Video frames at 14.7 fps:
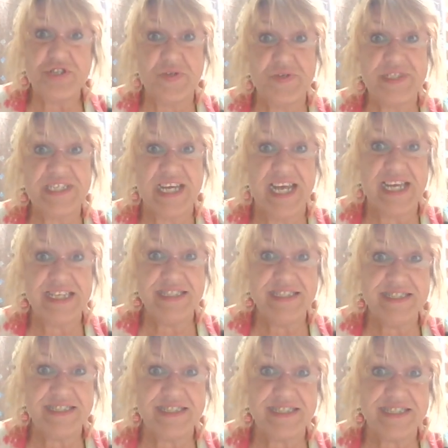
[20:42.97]
2
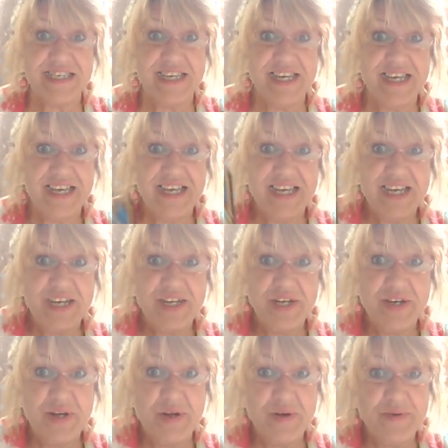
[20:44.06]
10s.
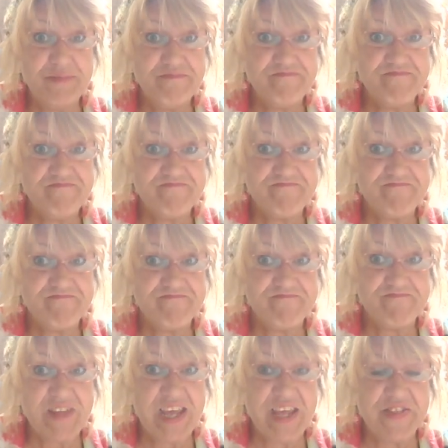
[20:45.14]
You know,
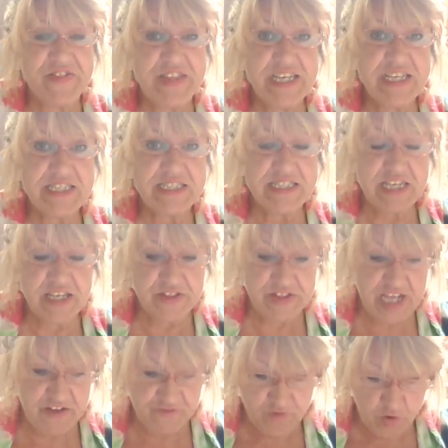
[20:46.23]

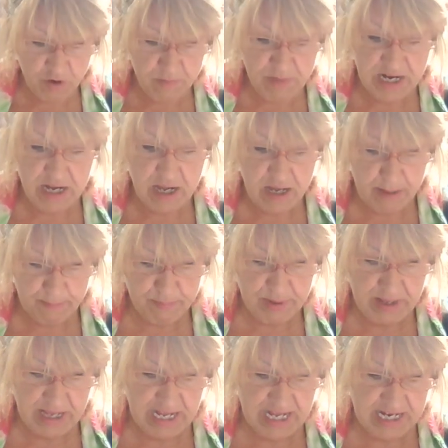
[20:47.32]
they form a cup
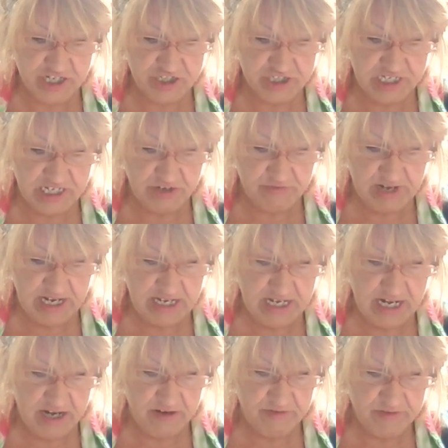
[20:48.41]
actually right
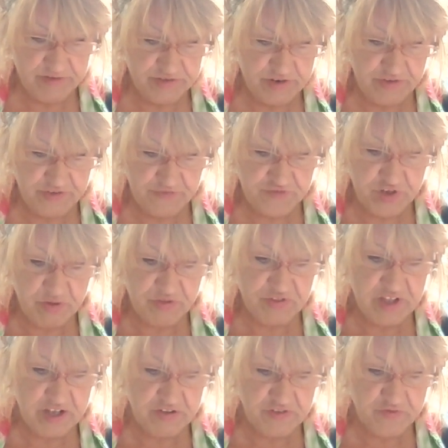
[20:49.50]
now. There's a few
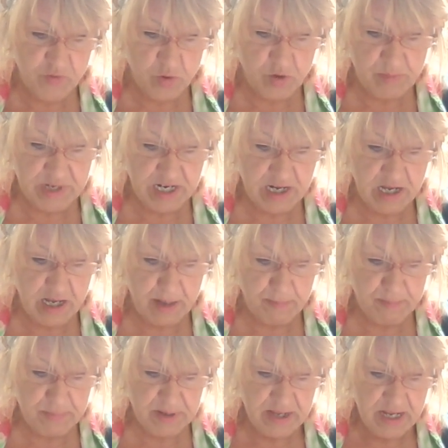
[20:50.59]
things forming a
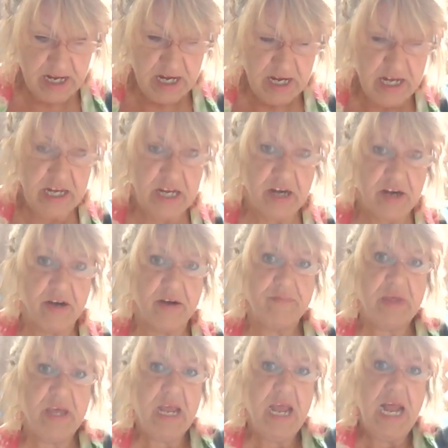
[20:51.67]
cup here,
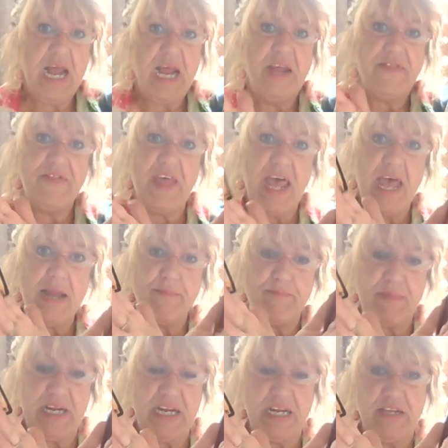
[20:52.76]
and that
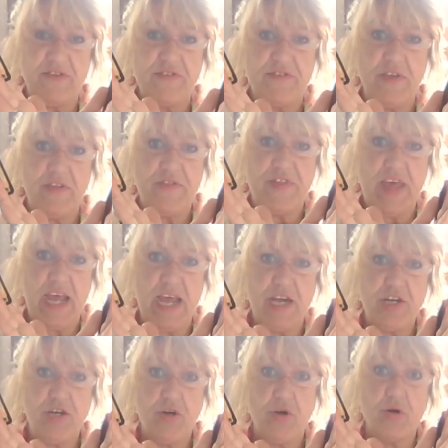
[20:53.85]
means that
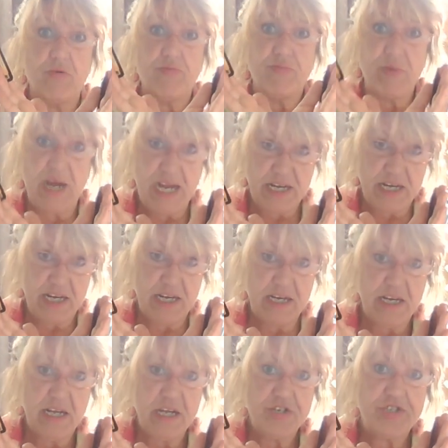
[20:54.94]
you're ready
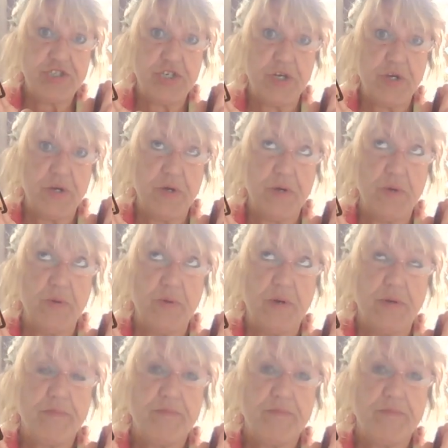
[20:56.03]
to